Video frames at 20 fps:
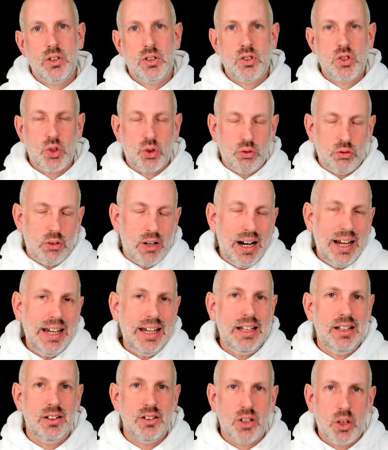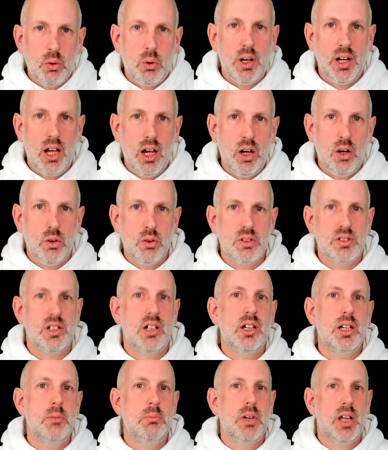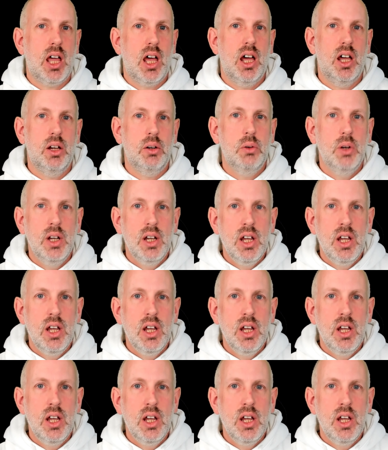trained quite a long time ago